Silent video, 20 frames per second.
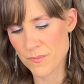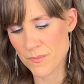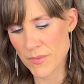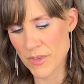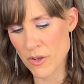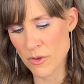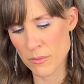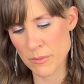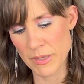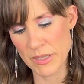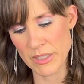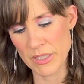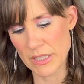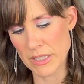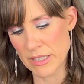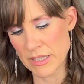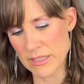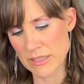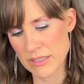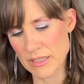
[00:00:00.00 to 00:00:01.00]
Oh my
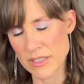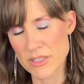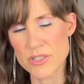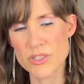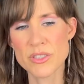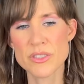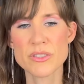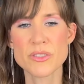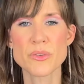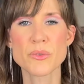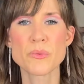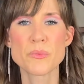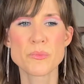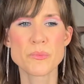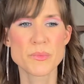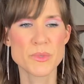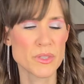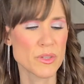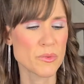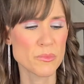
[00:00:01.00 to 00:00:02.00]
goodness. It's just so,
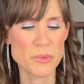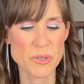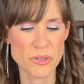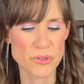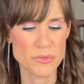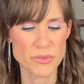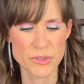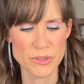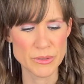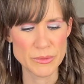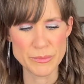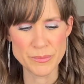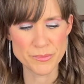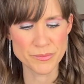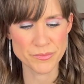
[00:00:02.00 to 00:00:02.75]
so beautiful.